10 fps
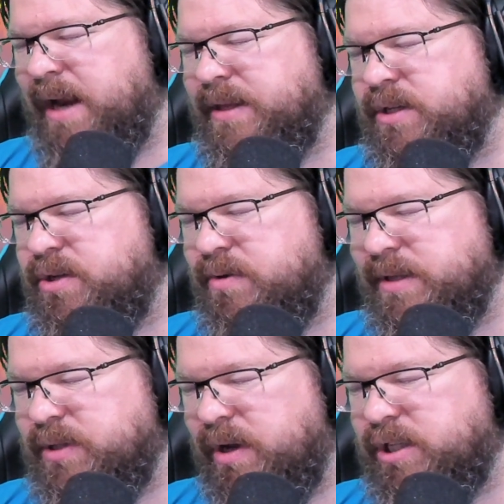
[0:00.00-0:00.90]
these
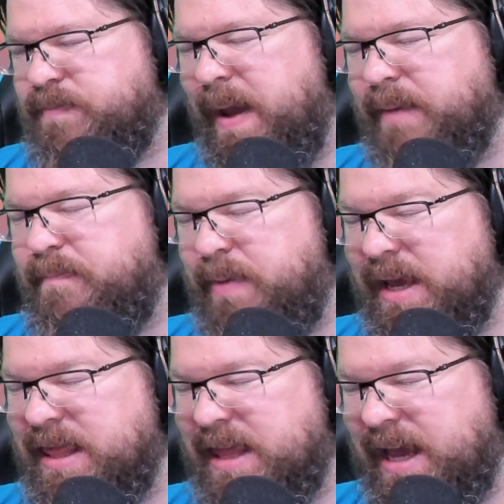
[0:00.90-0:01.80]
units, so I expect
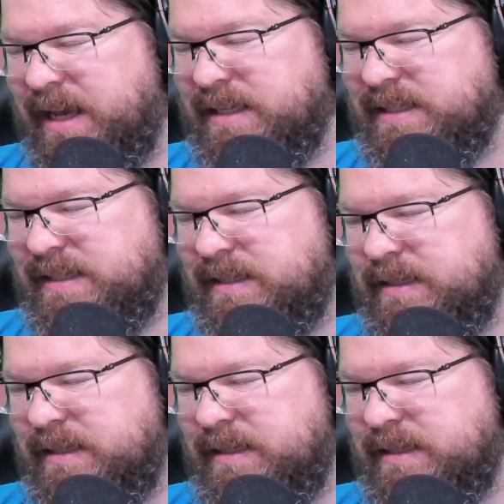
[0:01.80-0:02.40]
big things.